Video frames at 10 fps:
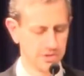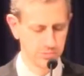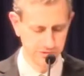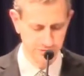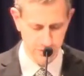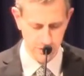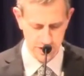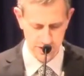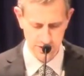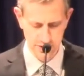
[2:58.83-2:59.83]

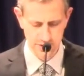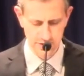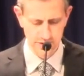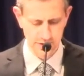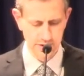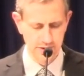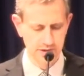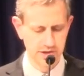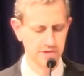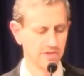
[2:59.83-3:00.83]
before
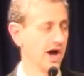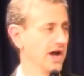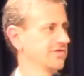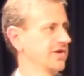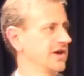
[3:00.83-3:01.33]
in life have